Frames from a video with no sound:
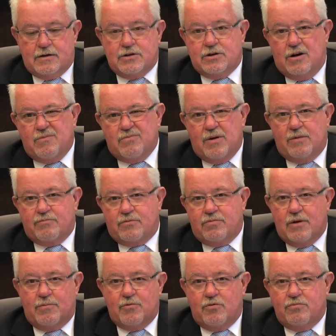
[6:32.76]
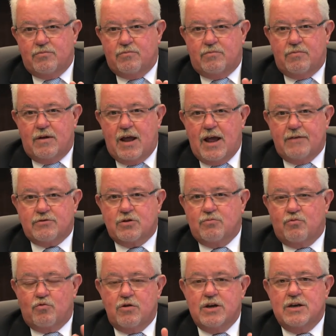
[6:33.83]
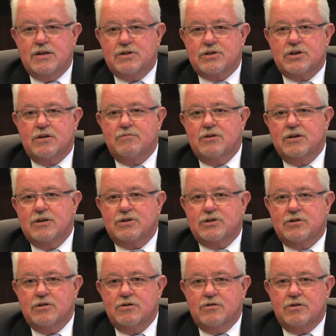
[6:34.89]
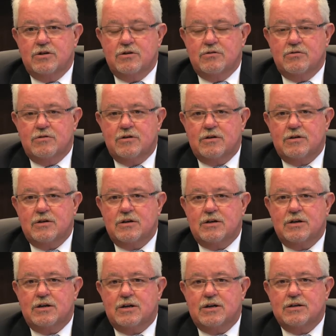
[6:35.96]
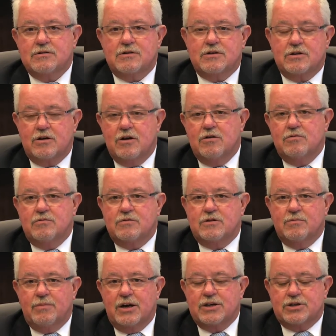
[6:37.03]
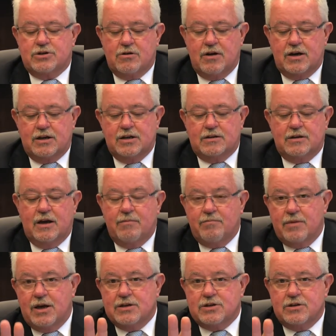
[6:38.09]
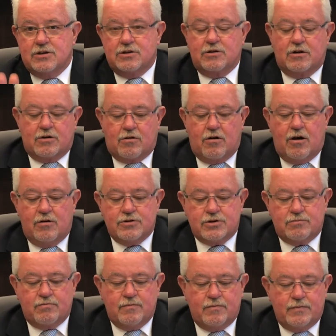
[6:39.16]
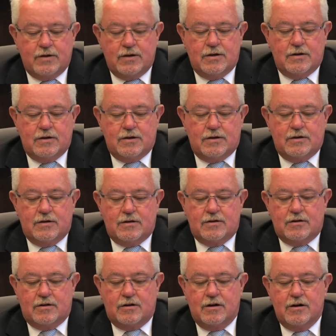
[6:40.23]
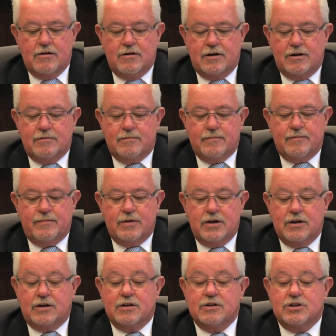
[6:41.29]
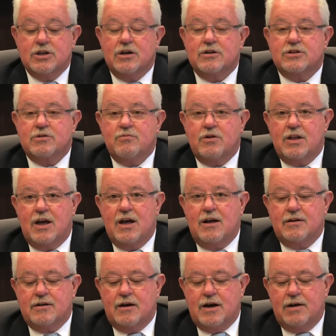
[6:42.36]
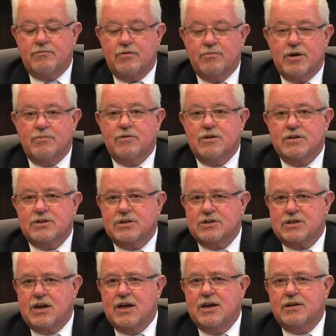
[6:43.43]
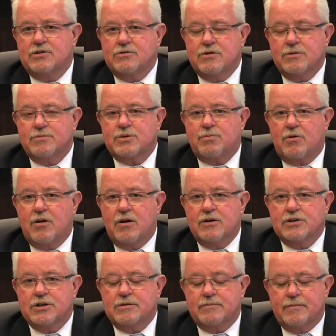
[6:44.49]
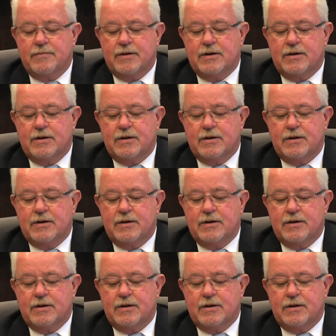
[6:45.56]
So I'm going to have to read some of this to you to make sure I get that message across clearly. In conjunction with ALDOT, remember this is an A-TRIPS project,